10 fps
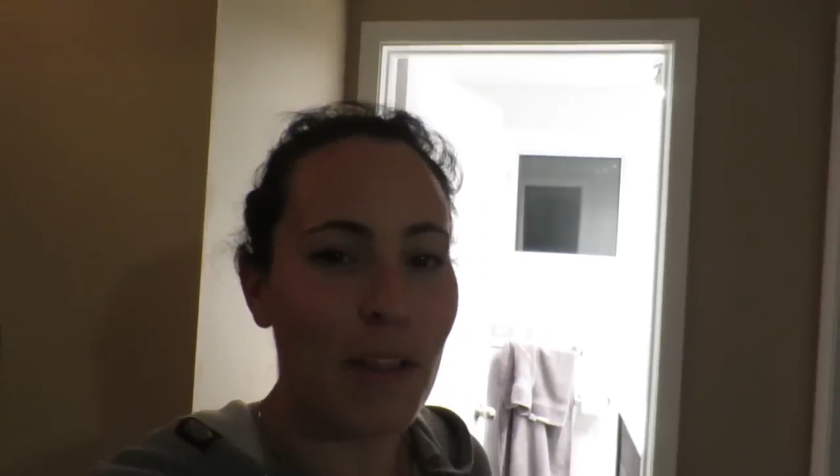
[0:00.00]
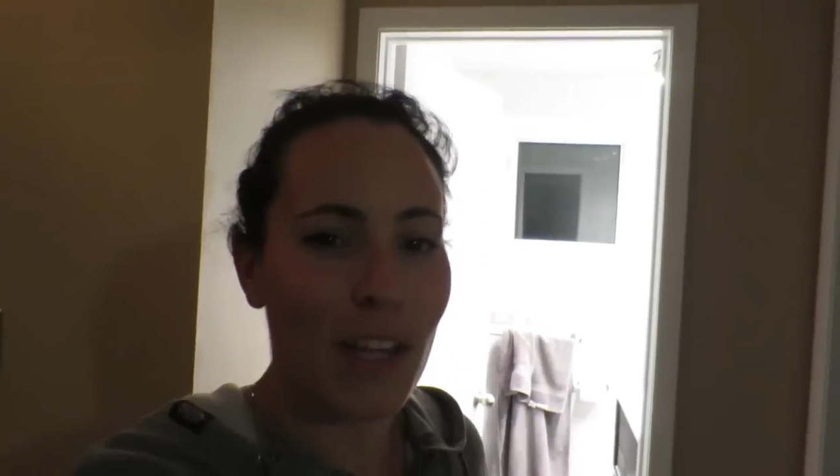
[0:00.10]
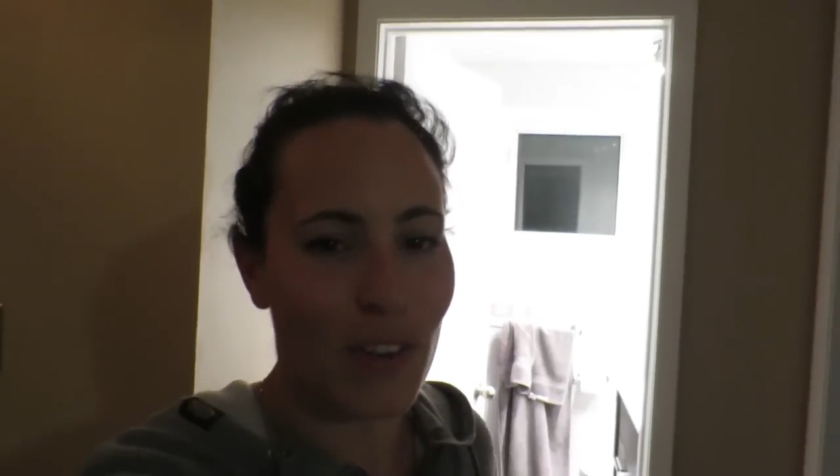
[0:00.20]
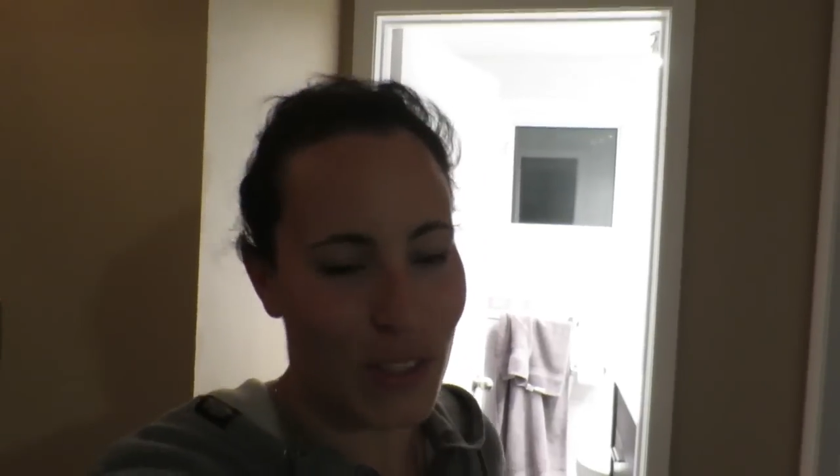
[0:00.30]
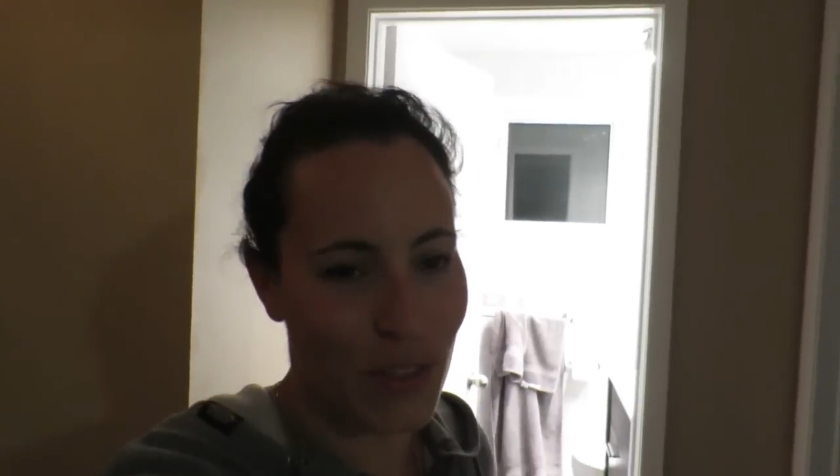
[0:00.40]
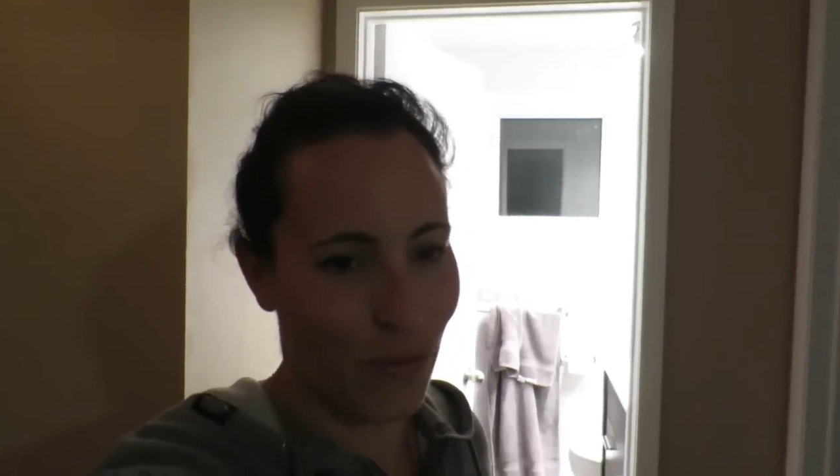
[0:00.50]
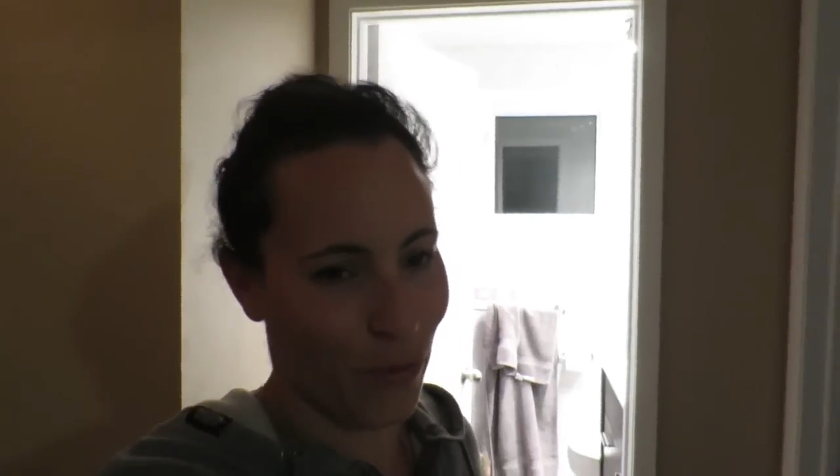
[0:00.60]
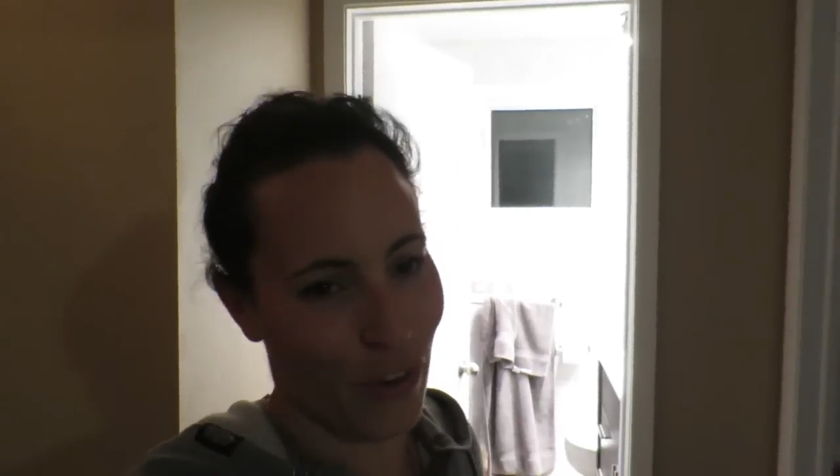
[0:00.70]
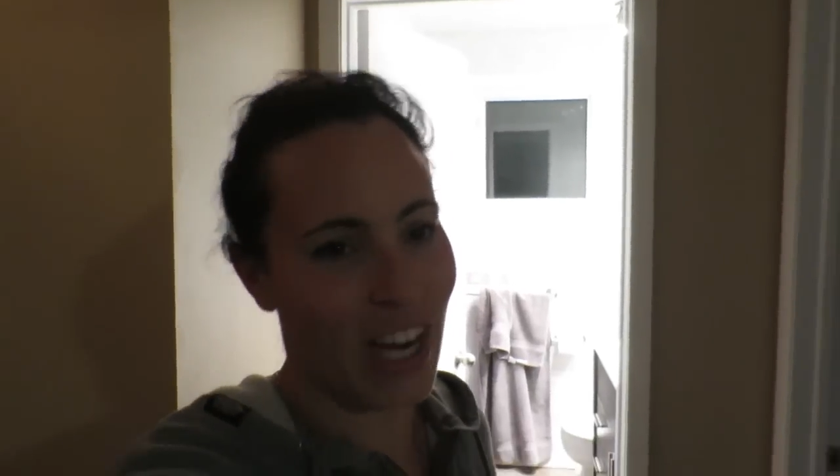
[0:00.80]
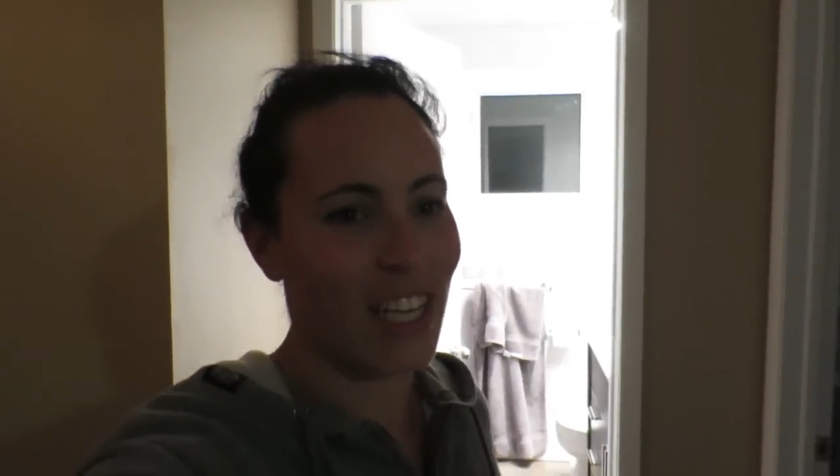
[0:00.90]
a little
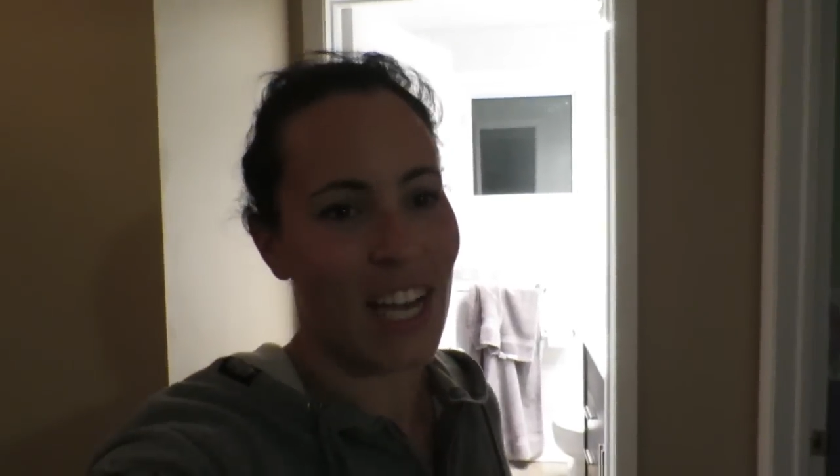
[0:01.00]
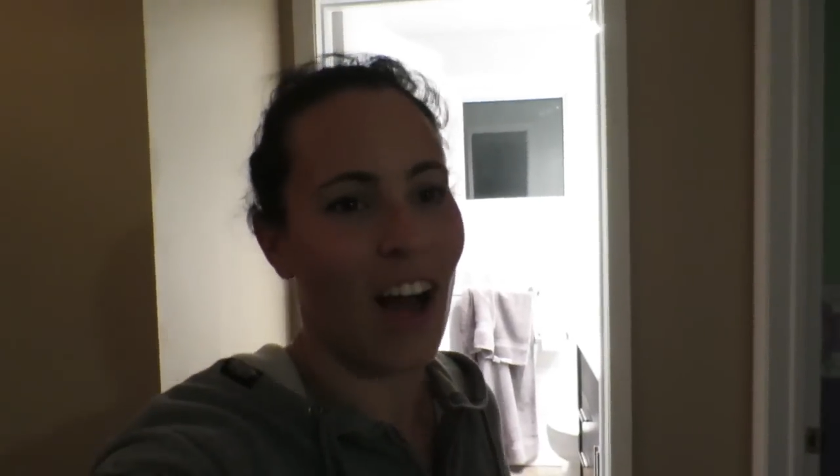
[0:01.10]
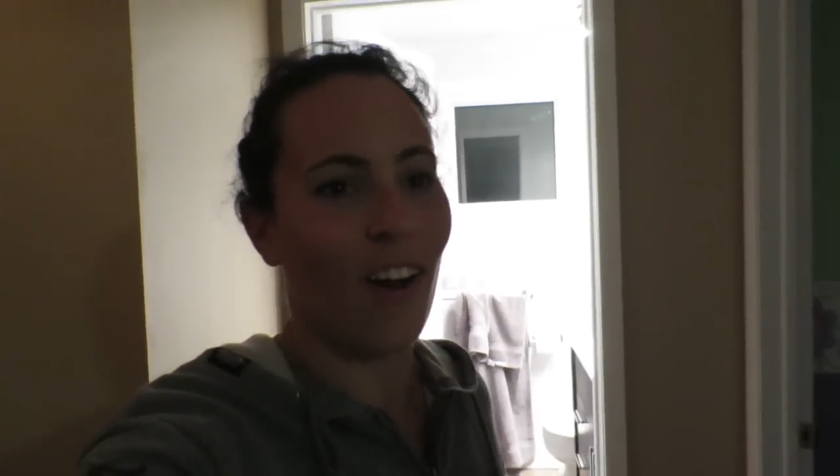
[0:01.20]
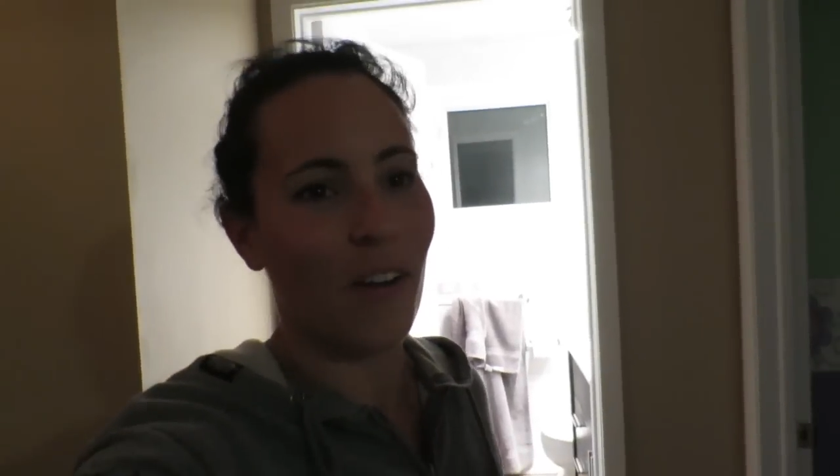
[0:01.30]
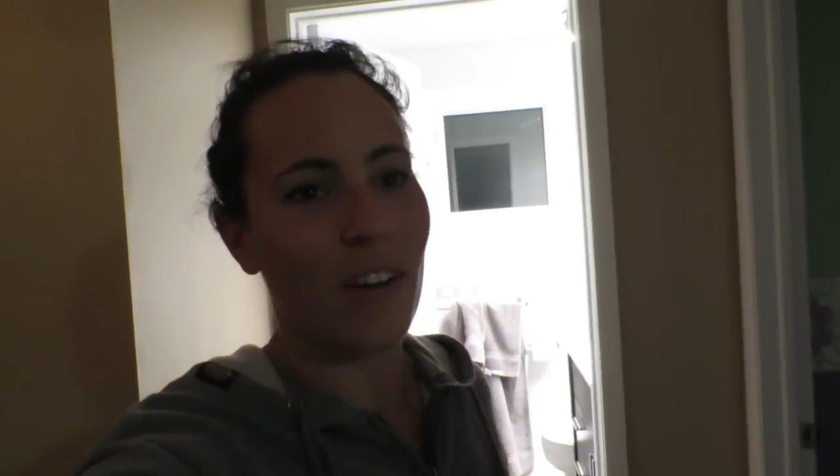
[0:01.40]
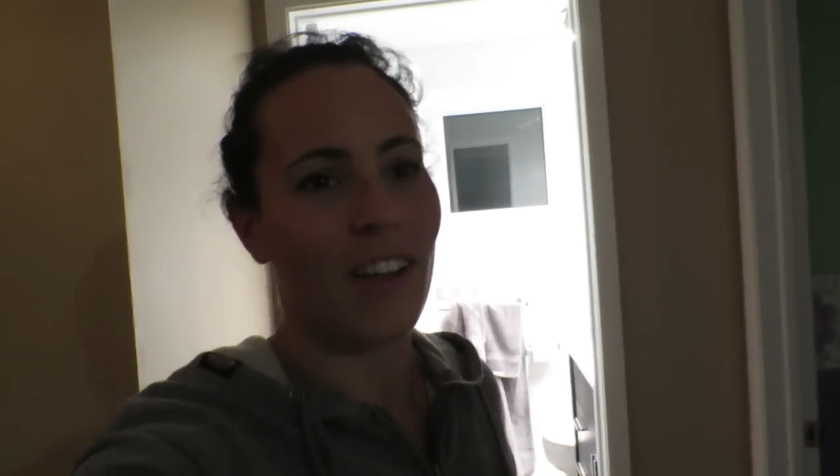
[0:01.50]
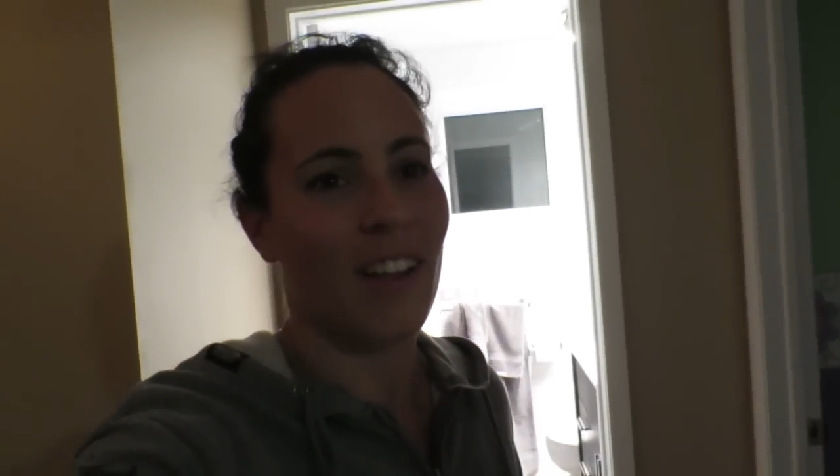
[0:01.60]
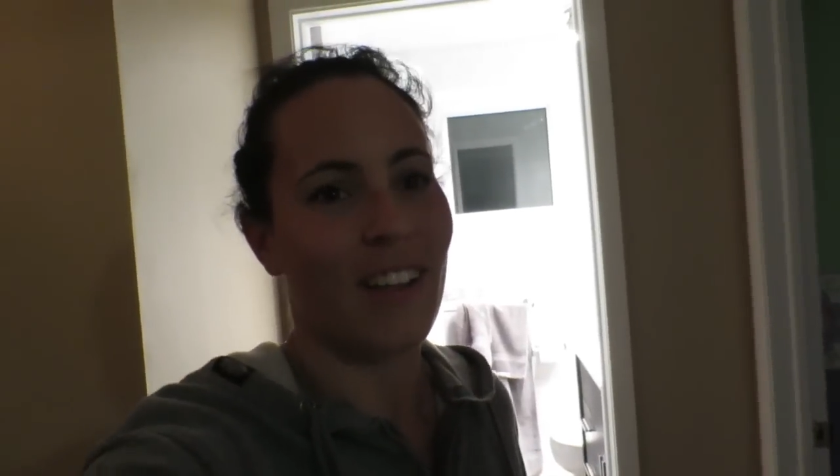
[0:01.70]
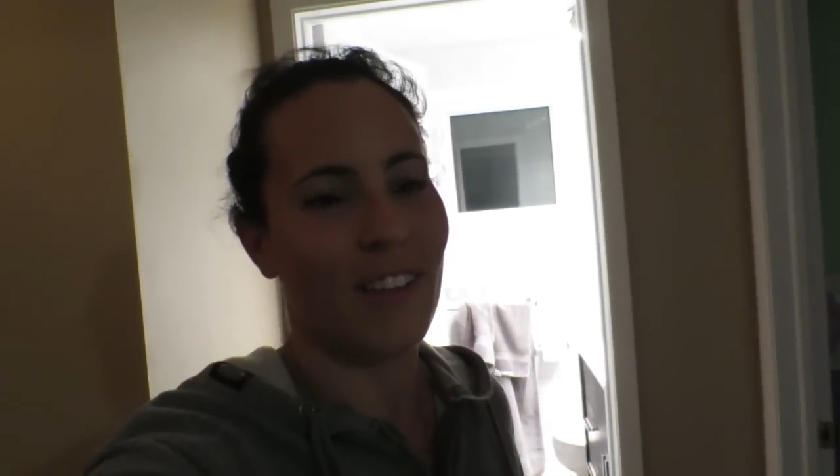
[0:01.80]
freaked out.